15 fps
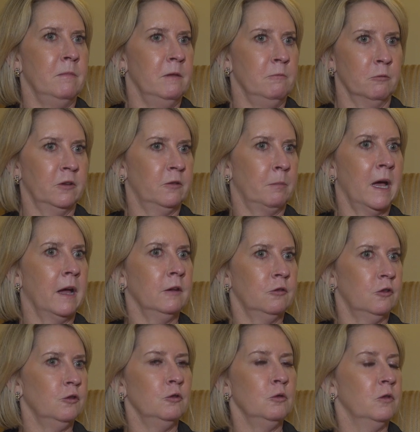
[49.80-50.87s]
respond
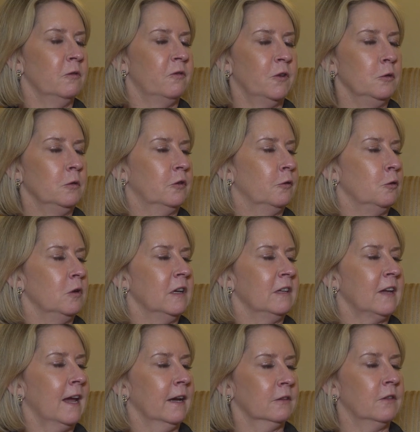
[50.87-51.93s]
to the folks who had
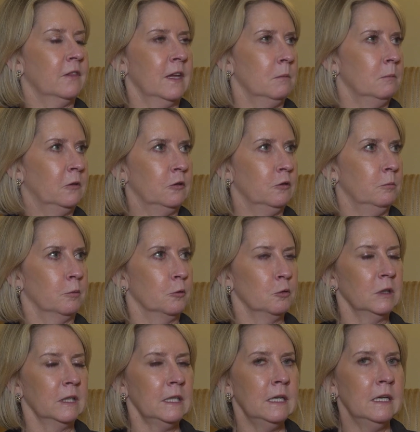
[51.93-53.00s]
attacked them so
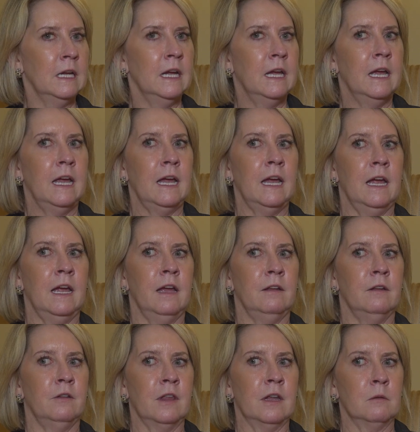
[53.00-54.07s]
brutally,
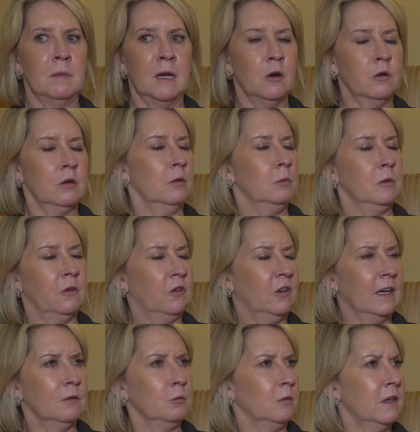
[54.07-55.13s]
and that America would
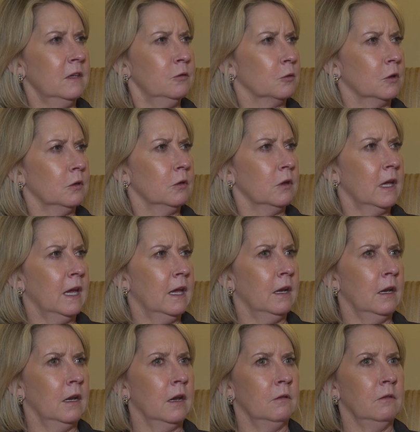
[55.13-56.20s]
stand with Israel.
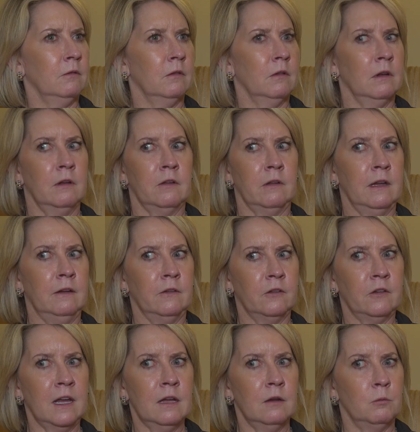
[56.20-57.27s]
And
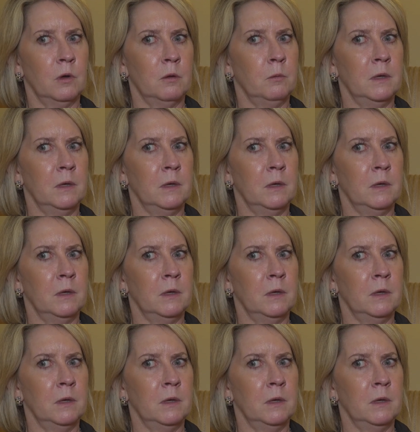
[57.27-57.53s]
instead, what